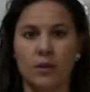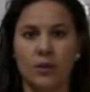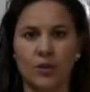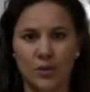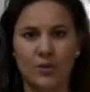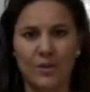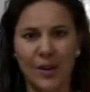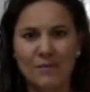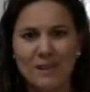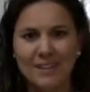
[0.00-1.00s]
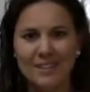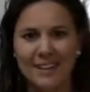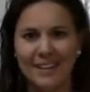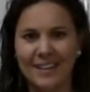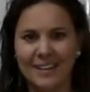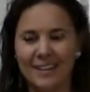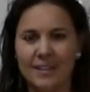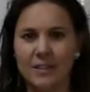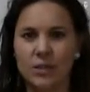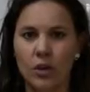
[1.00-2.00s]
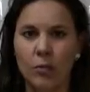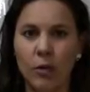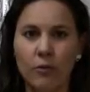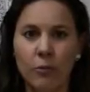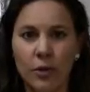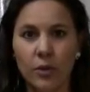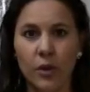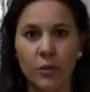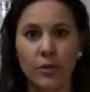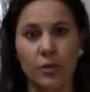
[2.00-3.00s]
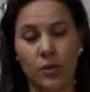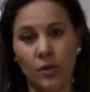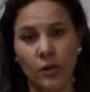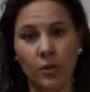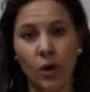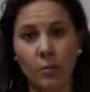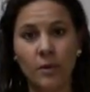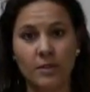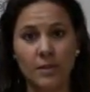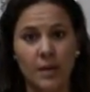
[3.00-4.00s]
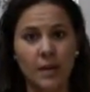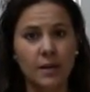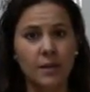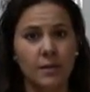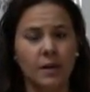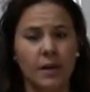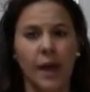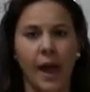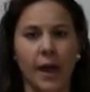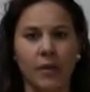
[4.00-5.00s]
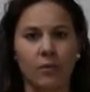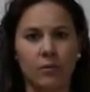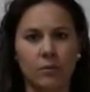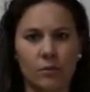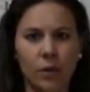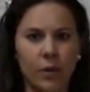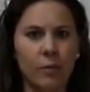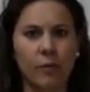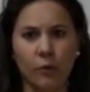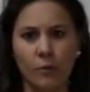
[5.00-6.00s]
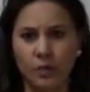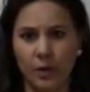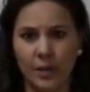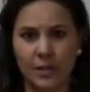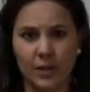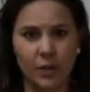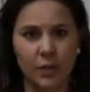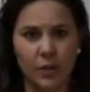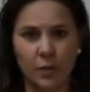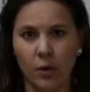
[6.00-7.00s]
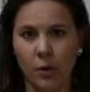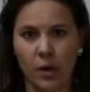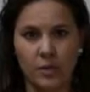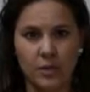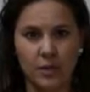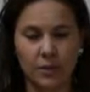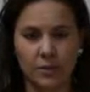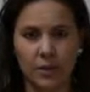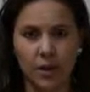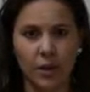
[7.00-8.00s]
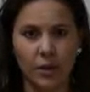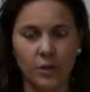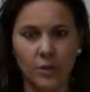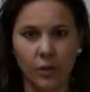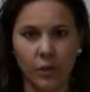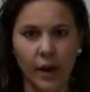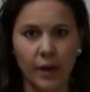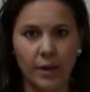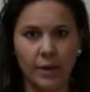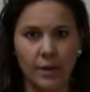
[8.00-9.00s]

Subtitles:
your units of competency. So the more familiar you are with your unit of competency and what the performance criteria, what the required skills and knowledge and all that,